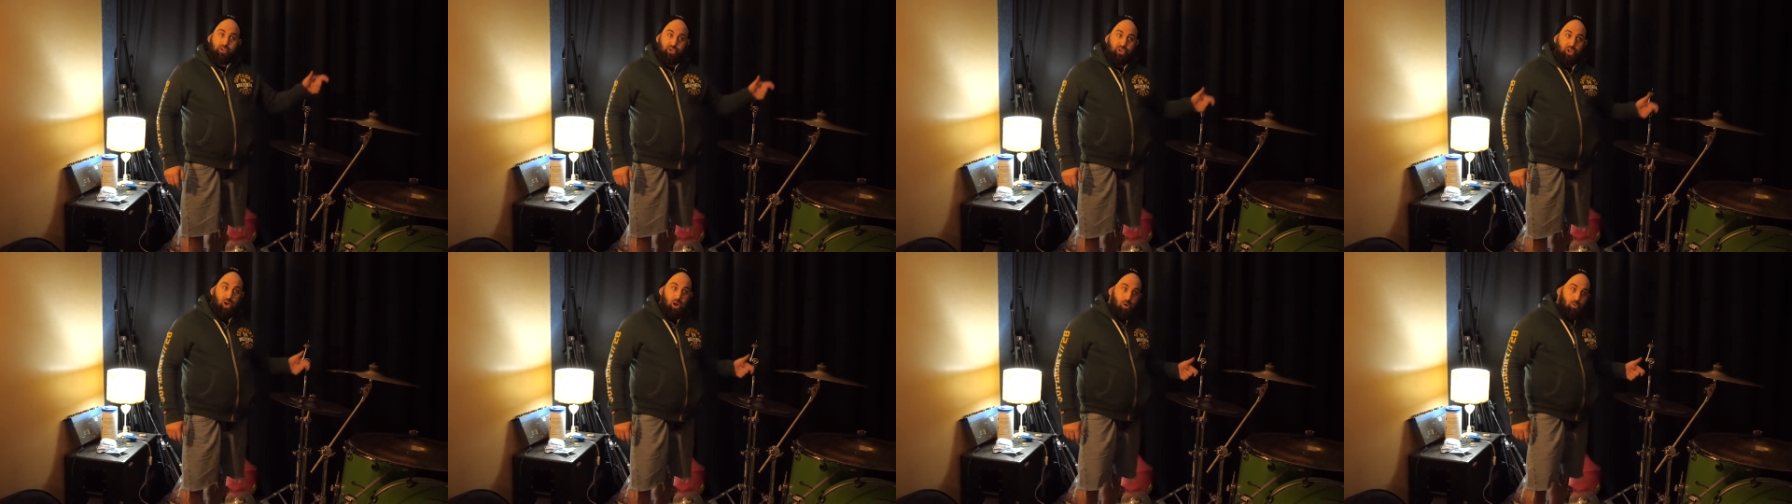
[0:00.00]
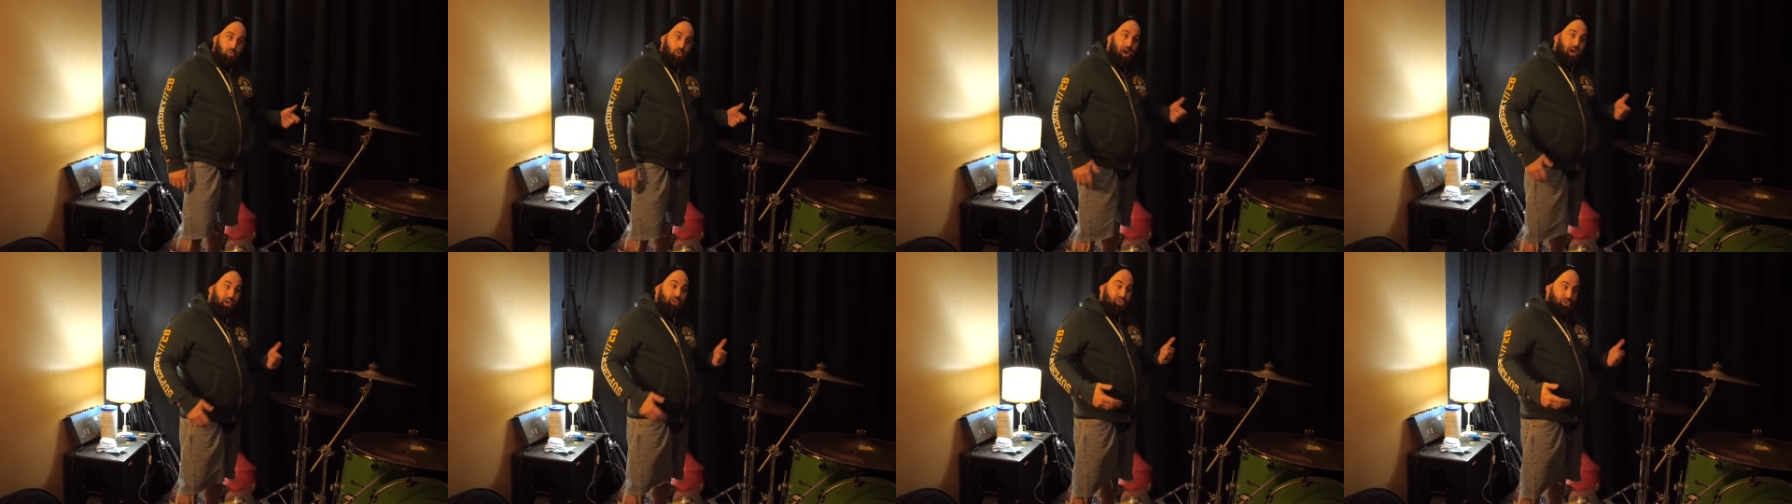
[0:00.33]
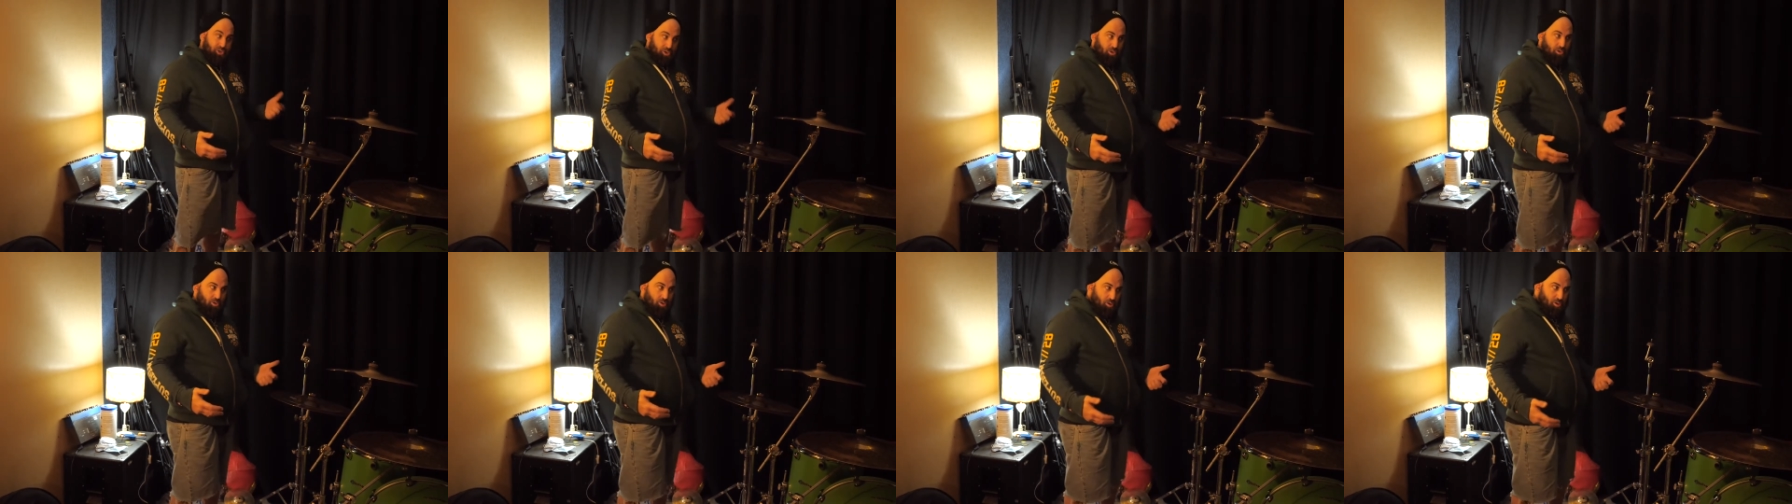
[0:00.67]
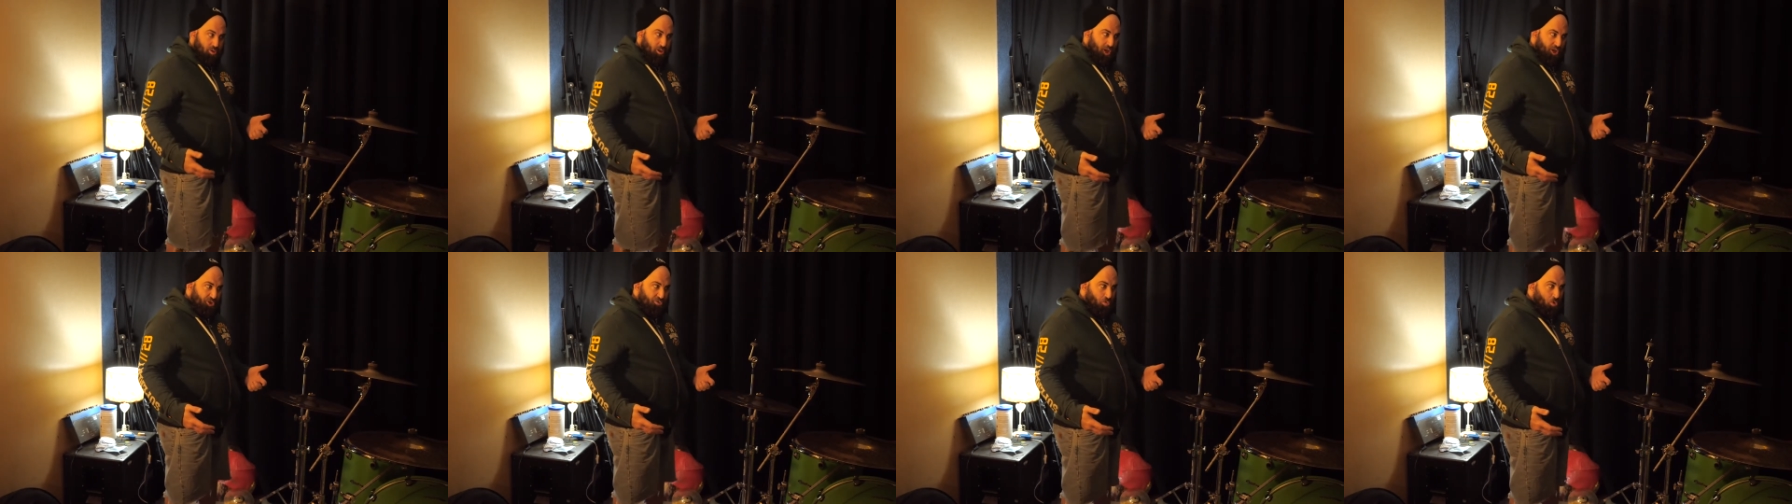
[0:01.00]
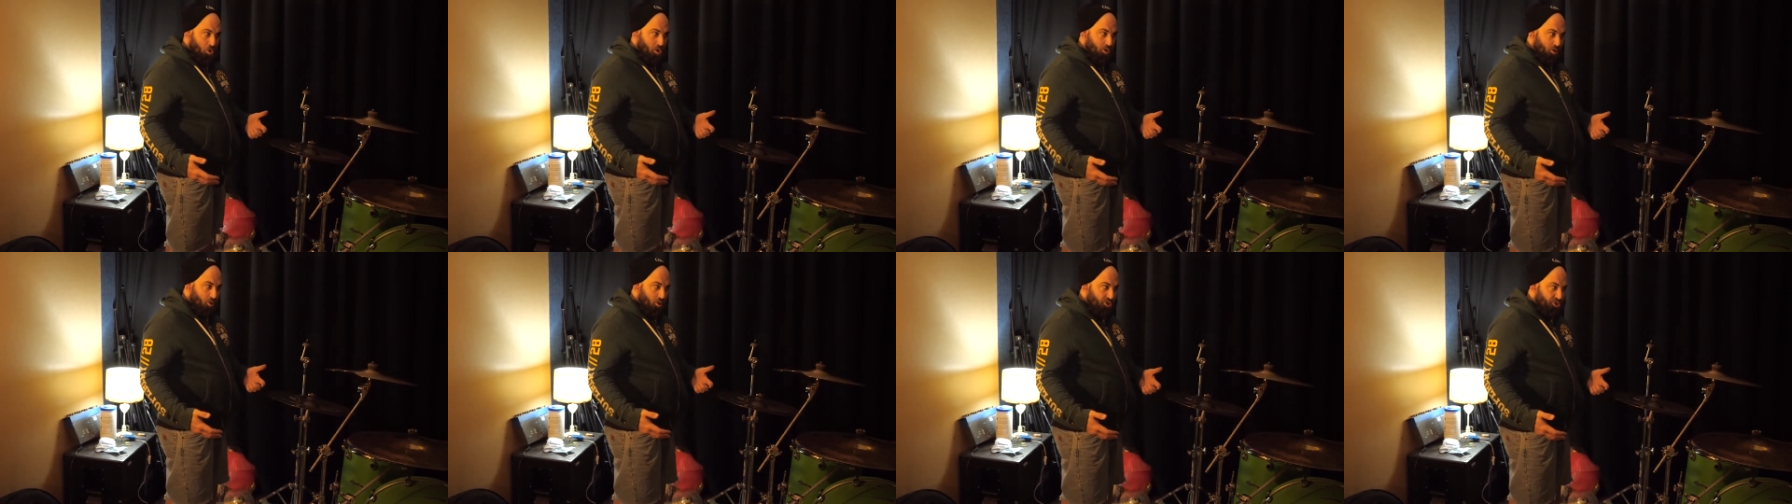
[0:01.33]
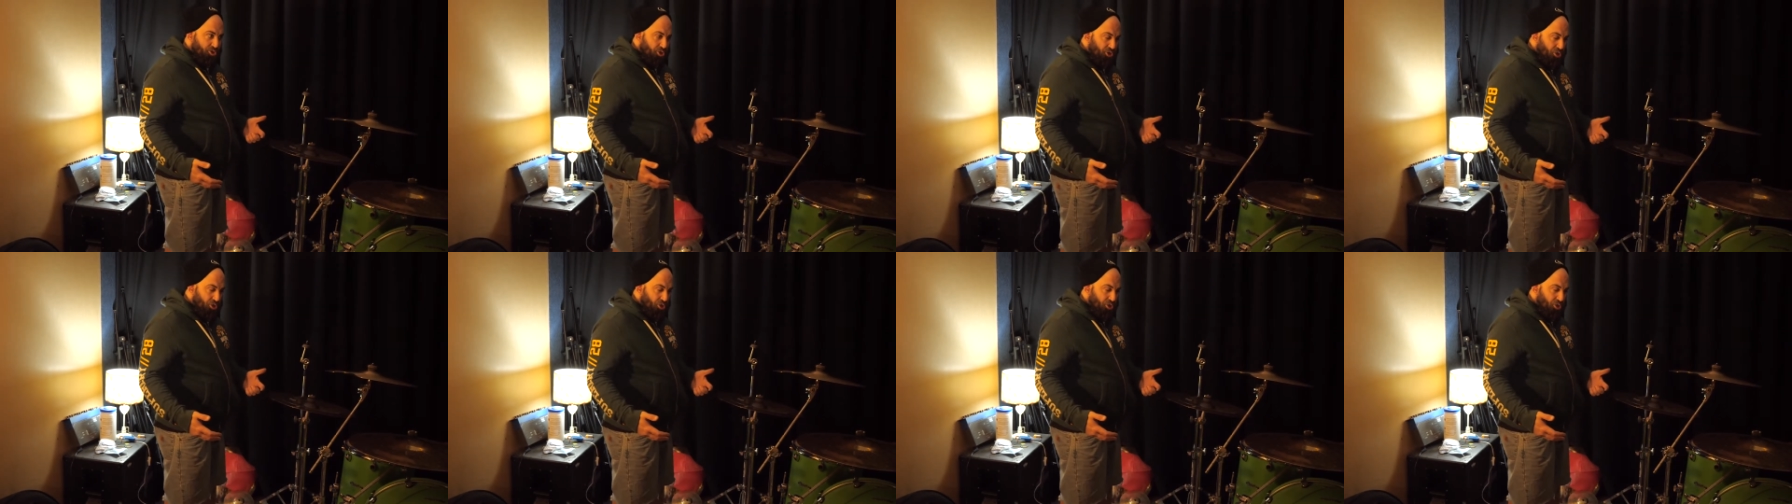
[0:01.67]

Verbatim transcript: So that's that's what I like to